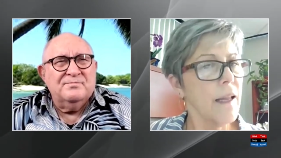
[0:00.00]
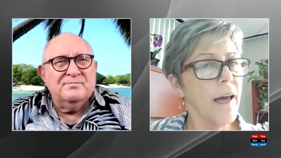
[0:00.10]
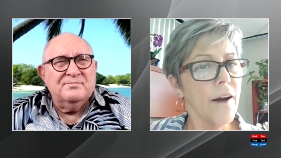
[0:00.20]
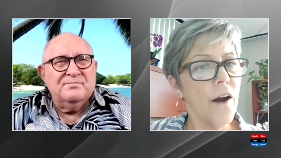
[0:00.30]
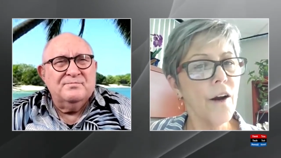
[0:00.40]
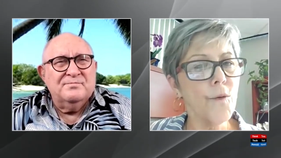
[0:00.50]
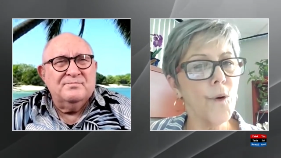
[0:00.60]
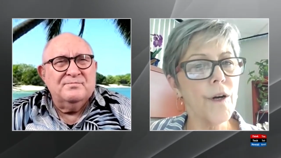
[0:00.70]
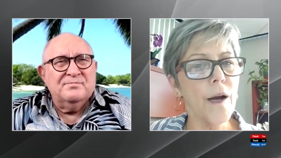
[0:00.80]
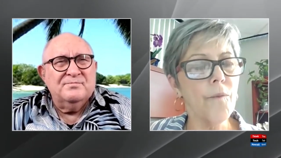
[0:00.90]
Speaker 1: a lot of hard
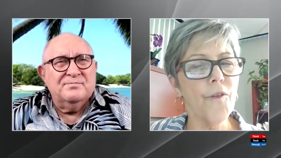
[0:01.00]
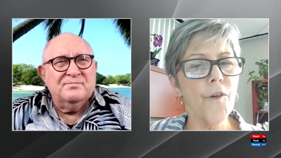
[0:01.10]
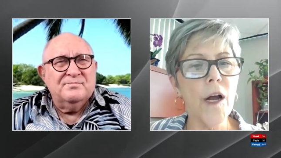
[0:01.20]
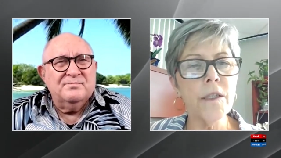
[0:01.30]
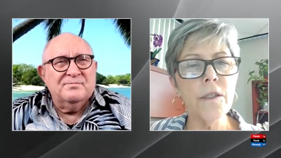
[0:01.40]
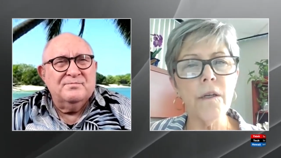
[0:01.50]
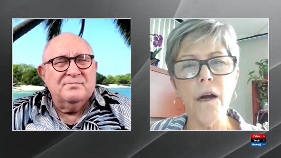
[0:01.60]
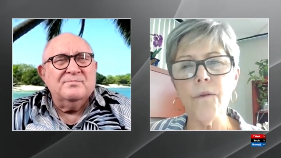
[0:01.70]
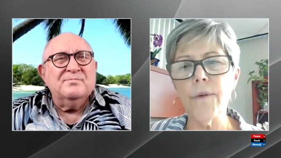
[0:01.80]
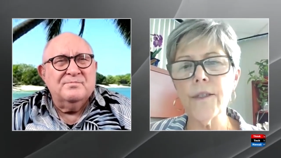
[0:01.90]
work up front,
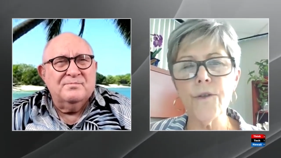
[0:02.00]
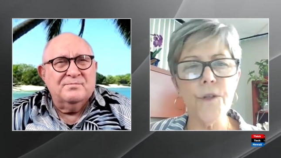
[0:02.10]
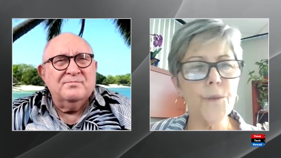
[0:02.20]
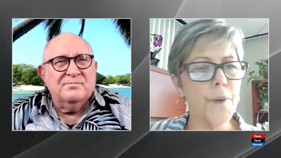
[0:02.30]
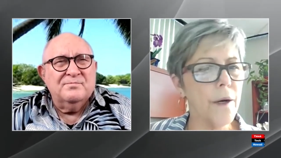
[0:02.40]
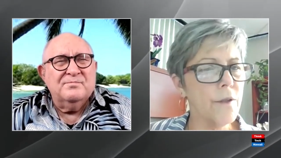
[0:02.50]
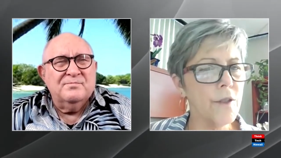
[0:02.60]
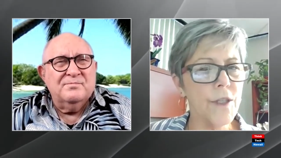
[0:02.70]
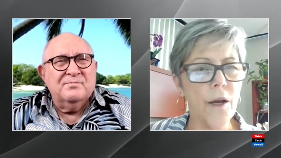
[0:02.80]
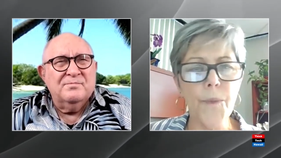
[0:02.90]
our resource
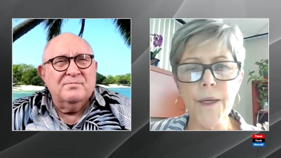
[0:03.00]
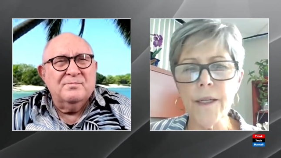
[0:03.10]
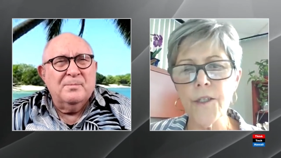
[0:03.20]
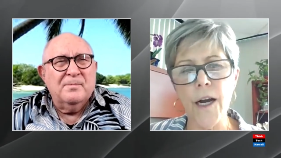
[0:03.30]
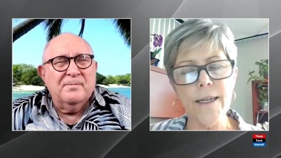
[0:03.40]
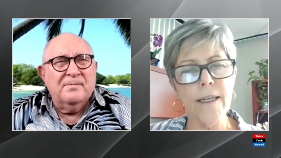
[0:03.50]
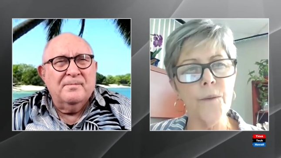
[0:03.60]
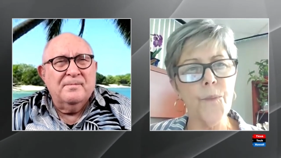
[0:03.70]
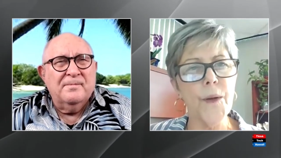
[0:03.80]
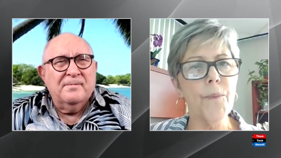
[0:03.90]
partners helping and talking
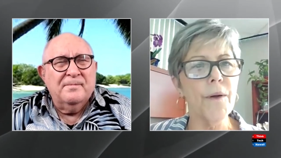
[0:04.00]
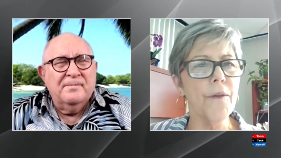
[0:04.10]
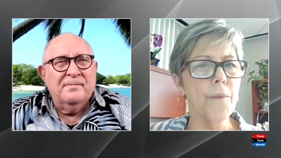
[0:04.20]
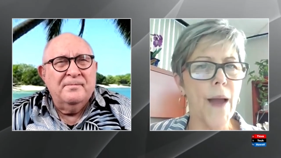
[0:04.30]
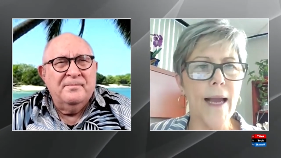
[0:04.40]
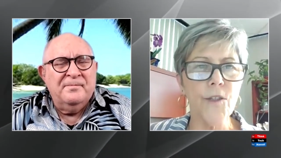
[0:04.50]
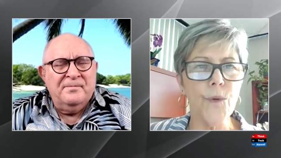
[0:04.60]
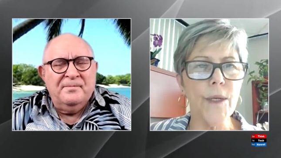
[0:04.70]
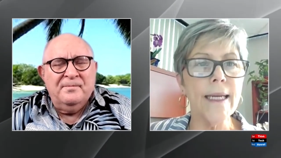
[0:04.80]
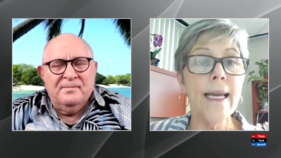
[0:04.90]
to people, the banks
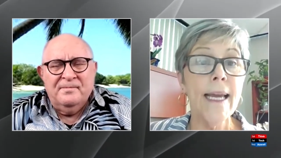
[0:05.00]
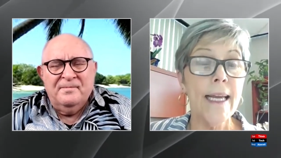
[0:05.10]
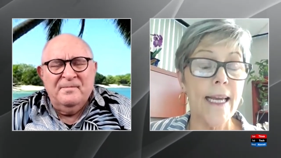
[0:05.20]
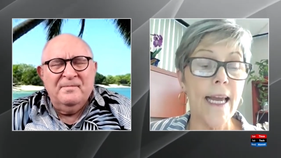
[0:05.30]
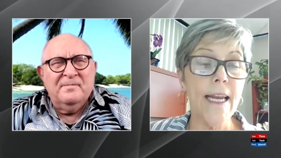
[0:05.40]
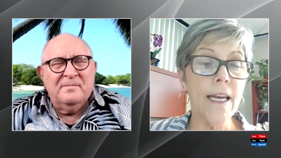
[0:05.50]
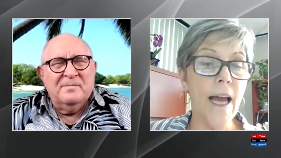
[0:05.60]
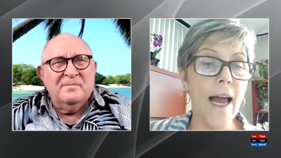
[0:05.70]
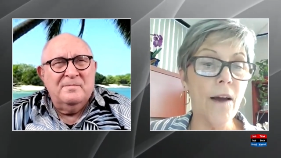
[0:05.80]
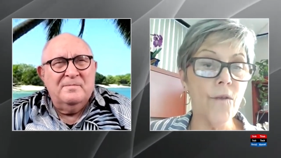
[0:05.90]
really getting
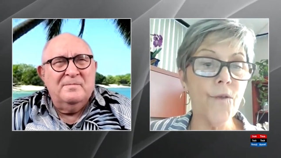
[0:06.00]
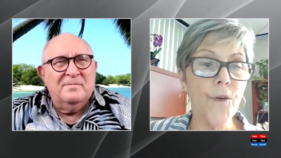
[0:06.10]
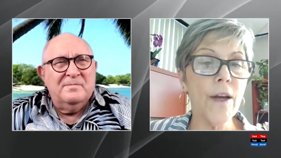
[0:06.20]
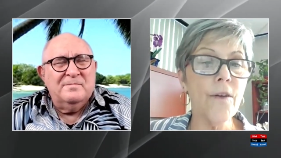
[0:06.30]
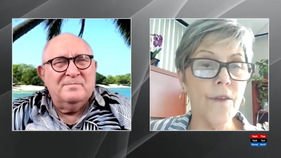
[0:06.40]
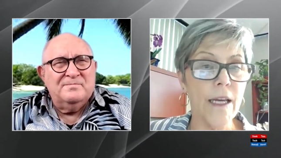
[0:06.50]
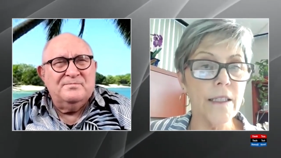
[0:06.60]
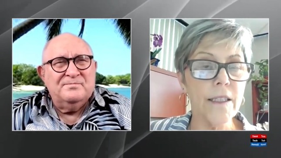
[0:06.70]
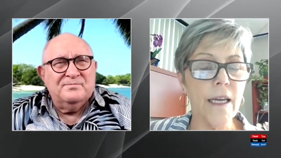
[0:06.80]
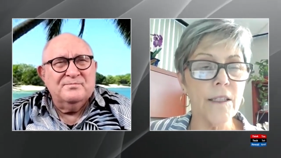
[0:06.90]
out in front of
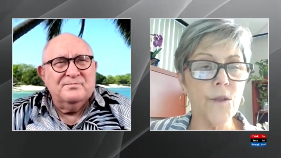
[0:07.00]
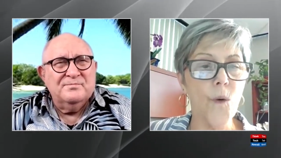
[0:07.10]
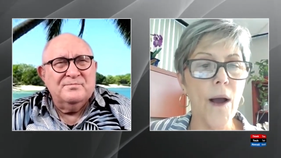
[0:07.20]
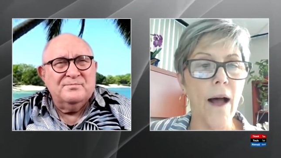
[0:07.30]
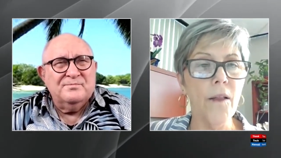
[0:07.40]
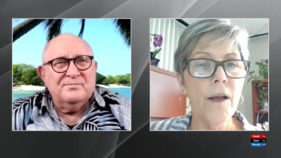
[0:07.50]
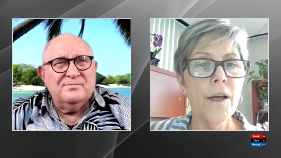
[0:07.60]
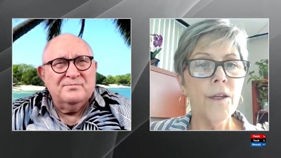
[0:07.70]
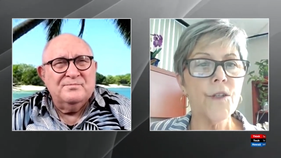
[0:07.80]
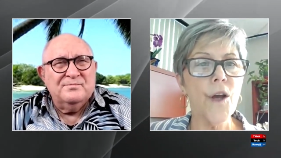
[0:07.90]
this as well.
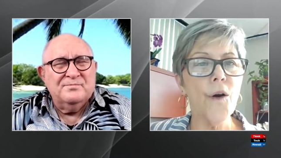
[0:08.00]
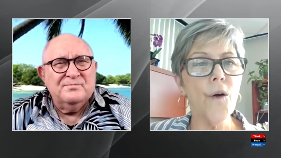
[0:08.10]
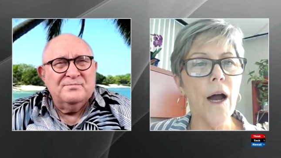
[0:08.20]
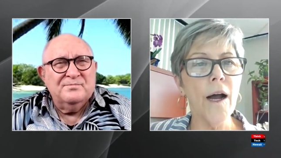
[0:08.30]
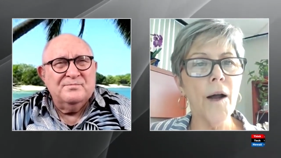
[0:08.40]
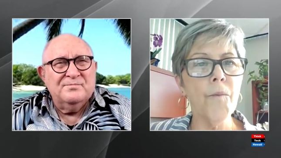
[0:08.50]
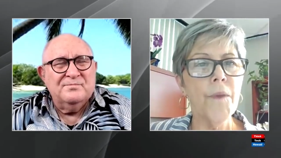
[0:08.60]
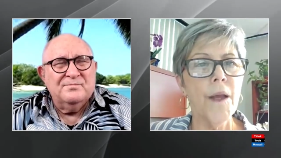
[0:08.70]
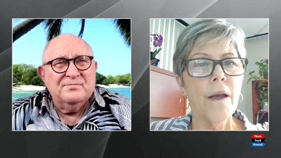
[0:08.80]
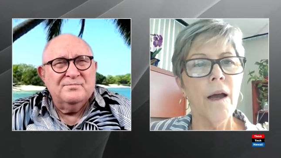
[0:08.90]
So um,